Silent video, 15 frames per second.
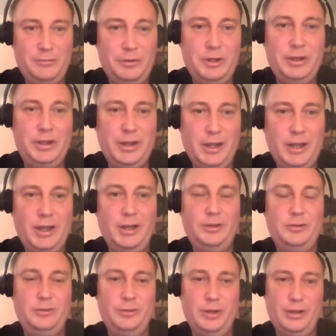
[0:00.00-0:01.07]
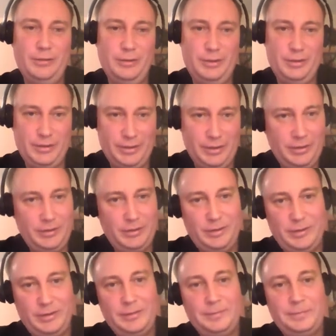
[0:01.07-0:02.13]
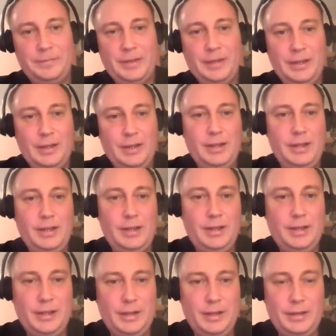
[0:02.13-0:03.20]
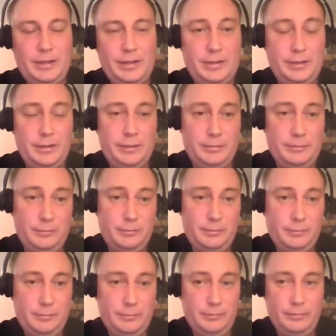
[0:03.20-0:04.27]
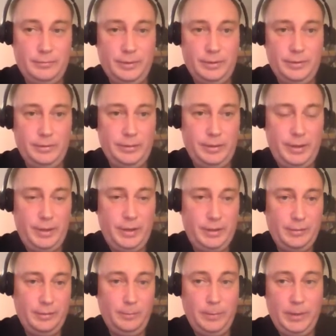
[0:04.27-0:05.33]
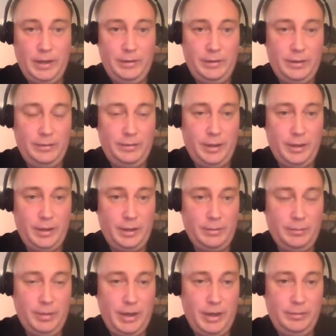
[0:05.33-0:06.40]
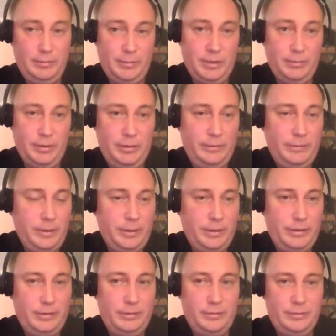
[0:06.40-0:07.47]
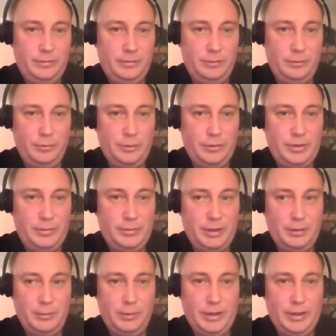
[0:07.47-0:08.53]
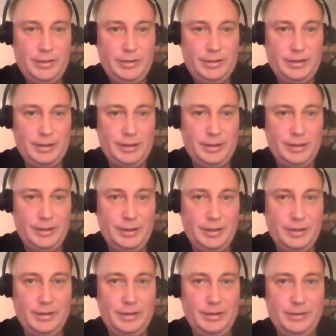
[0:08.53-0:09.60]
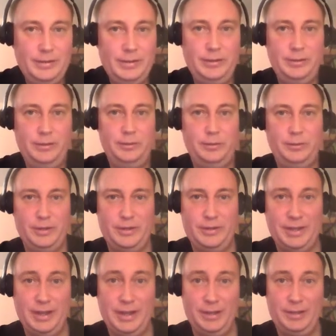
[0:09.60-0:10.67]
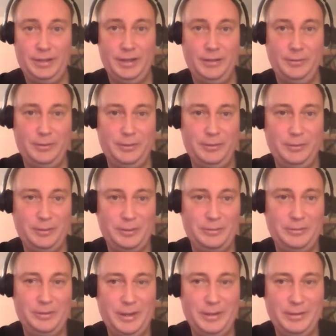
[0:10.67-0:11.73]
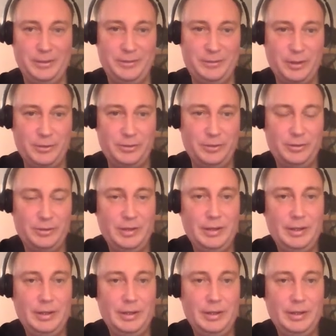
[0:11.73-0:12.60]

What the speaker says: of JDK to JavaC standard, and the way that they are combined may be different. Two most typical ways are, then you look inside how your Docker file is structured.